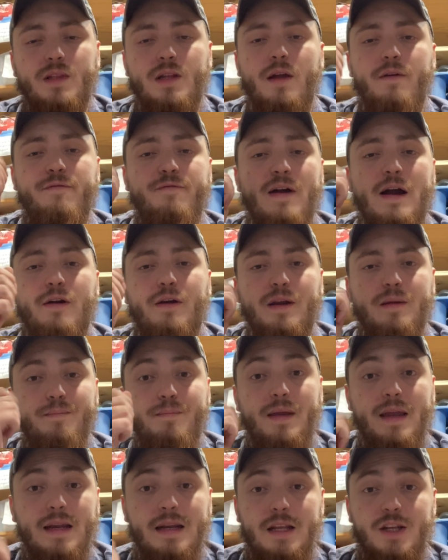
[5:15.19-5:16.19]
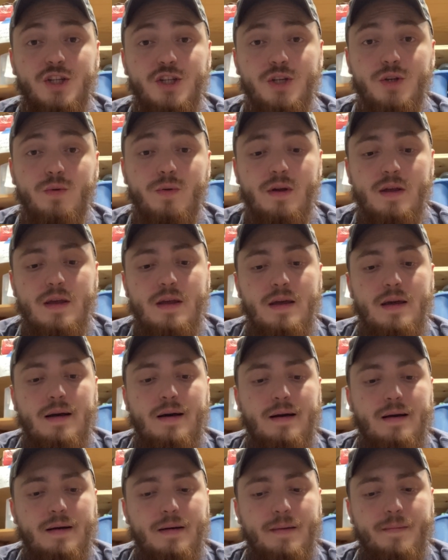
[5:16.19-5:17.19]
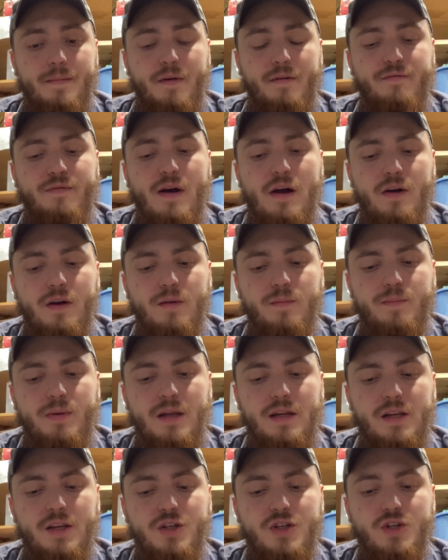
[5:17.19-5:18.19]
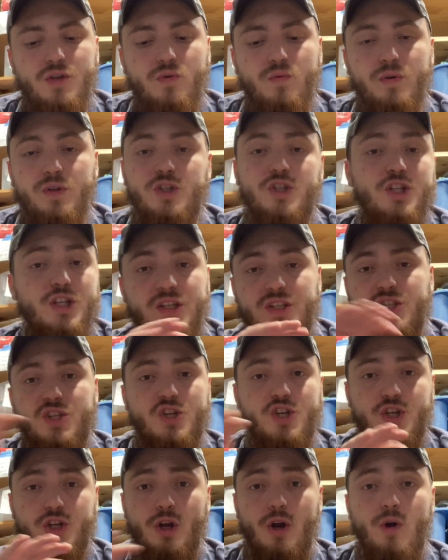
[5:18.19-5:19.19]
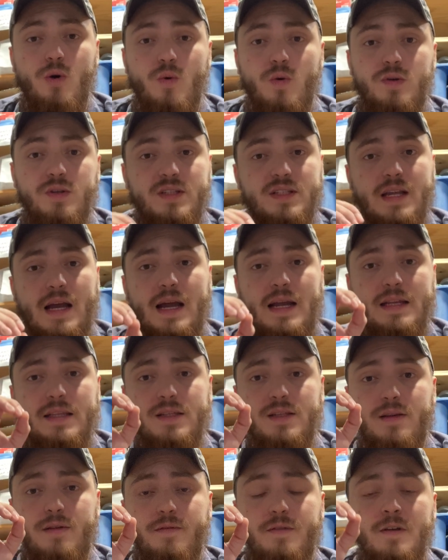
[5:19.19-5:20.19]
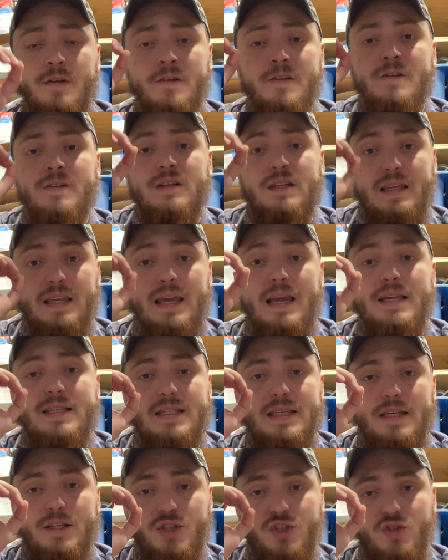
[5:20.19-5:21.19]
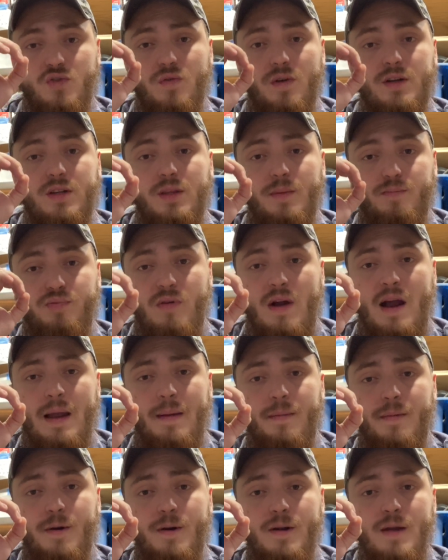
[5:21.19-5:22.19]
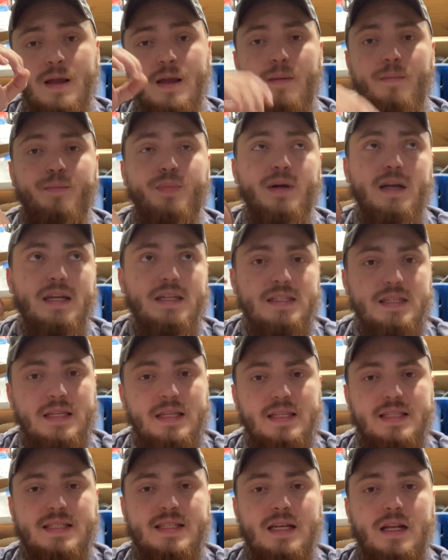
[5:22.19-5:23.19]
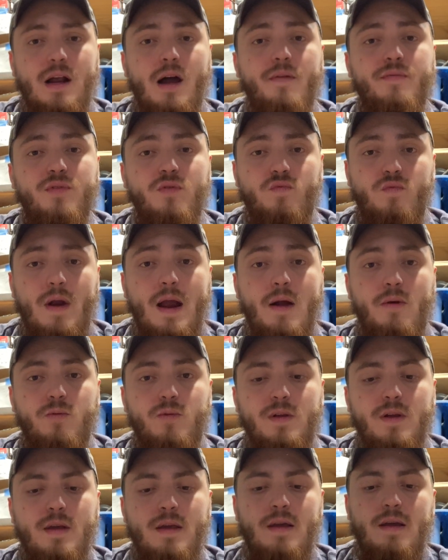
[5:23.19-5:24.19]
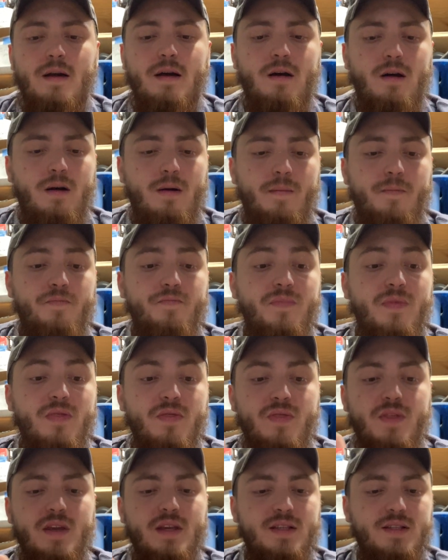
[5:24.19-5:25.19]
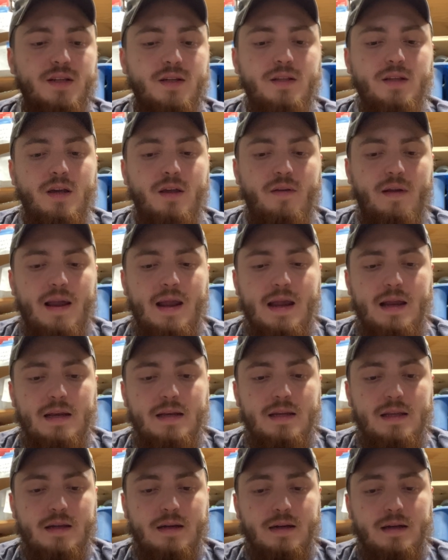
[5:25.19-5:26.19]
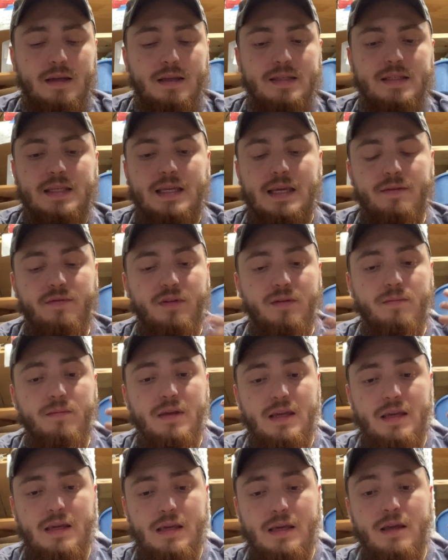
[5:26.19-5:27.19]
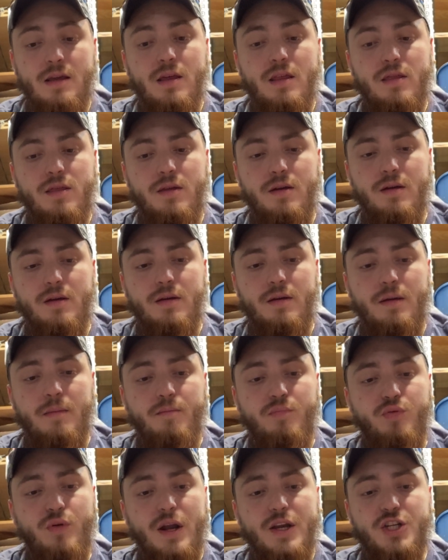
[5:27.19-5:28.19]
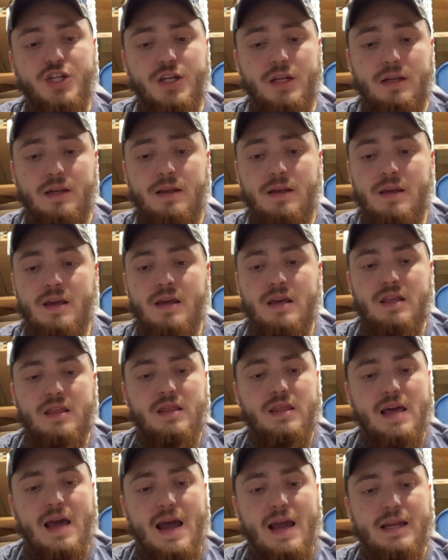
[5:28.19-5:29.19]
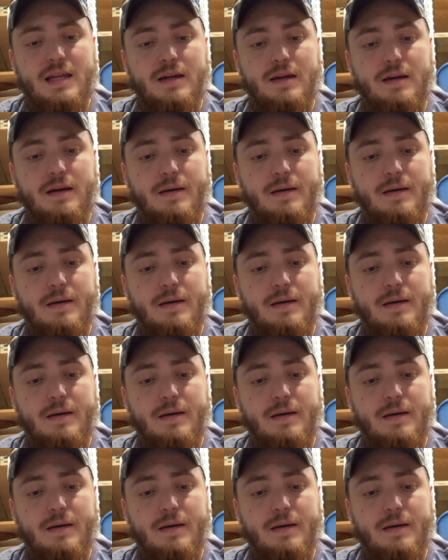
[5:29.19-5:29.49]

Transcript: firing pin issue. A firing pin issue would just show signs of, yes, it struck the primer, but it didn't set off the round. This, on the other hand, is giving me the impression that